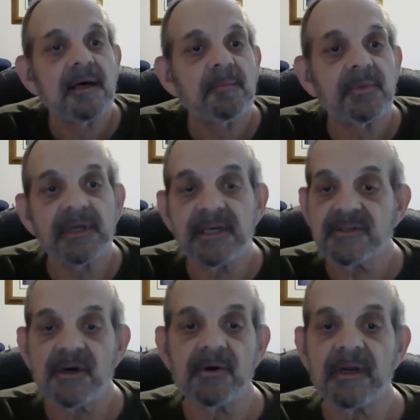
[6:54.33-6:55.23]
Please
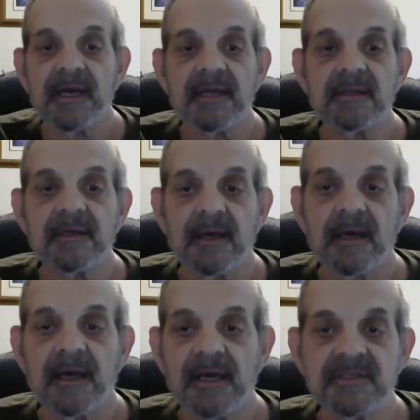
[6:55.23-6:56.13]
don't
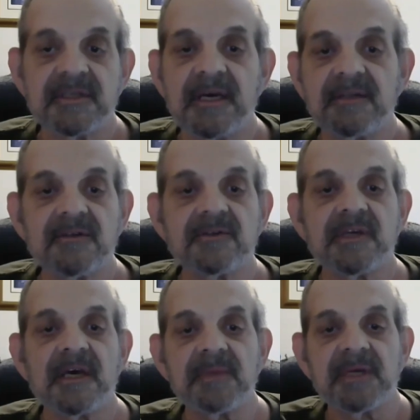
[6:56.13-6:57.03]
hesitate to
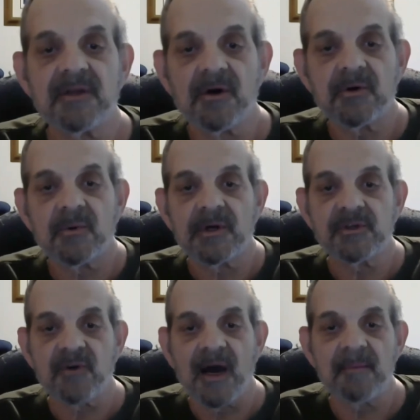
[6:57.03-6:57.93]
send me a note or to
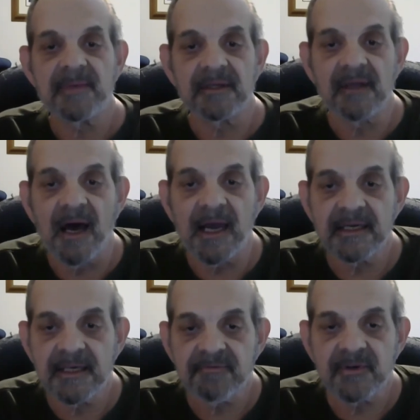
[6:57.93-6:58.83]
drop me a line
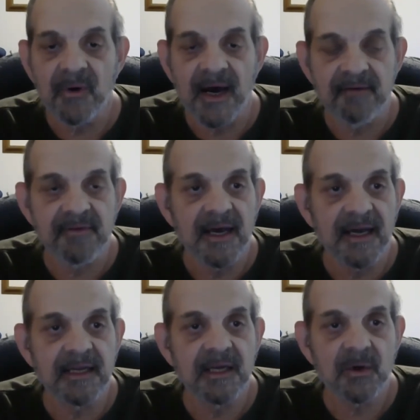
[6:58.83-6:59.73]
if you have
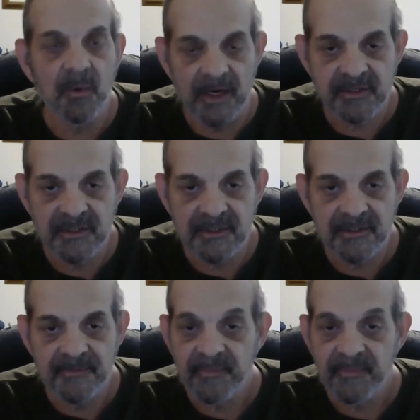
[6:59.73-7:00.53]
any questions.